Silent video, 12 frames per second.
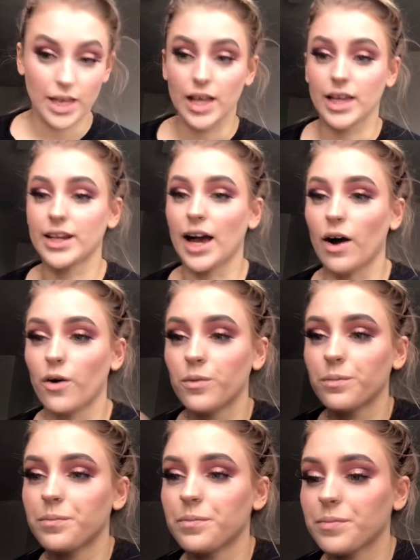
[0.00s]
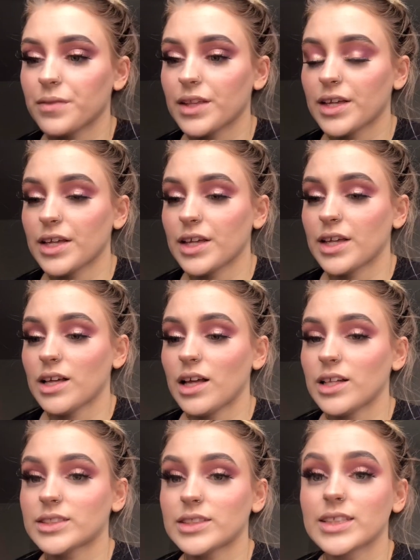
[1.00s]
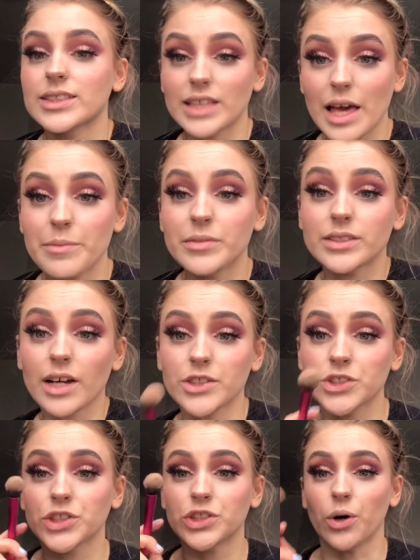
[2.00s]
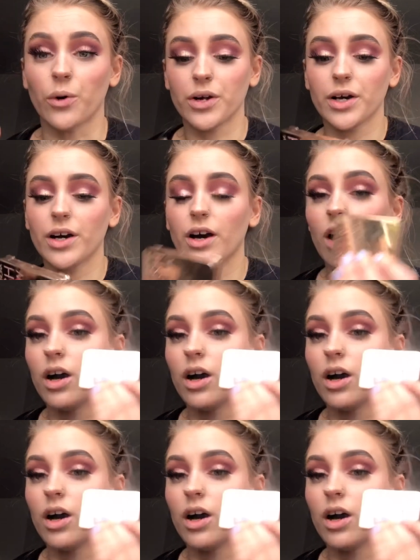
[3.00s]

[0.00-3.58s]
And now the same Natasha Denona